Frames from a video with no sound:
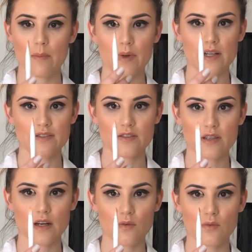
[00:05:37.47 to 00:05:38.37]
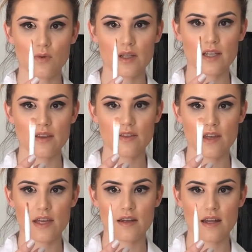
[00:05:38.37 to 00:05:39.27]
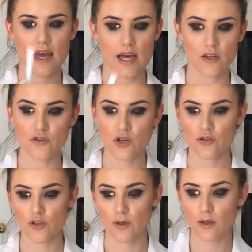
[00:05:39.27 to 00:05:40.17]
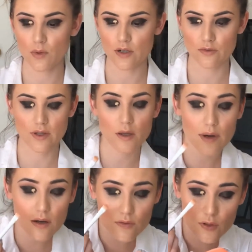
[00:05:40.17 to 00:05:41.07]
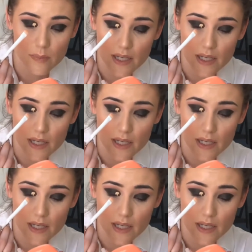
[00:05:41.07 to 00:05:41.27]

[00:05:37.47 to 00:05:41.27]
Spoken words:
but it's just got a really thin edge, so it works really well for